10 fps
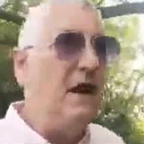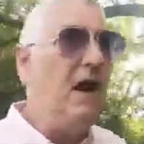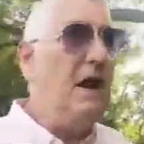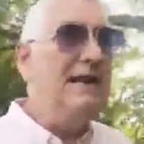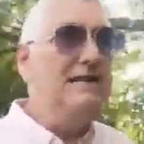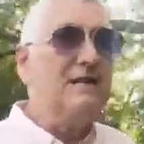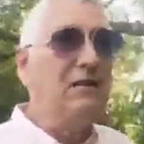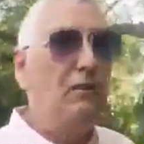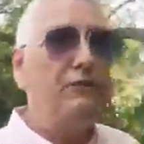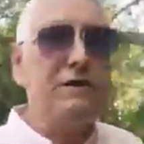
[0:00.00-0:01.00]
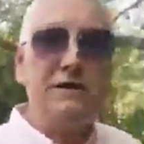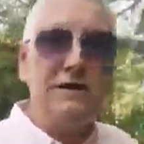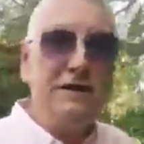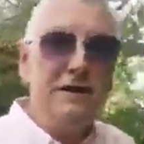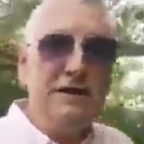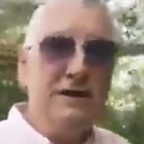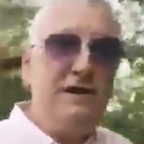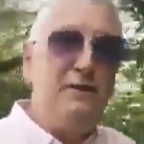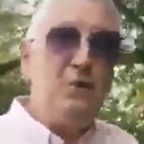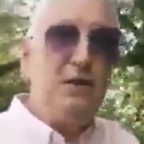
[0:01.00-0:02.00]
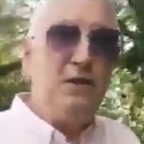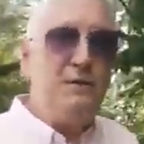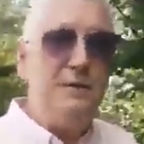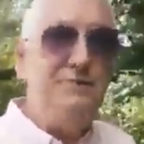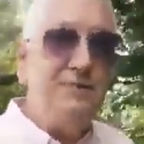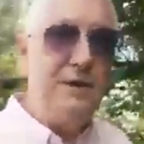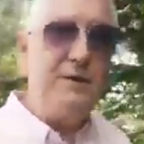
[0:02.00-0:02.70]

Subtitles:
the highest office in the world.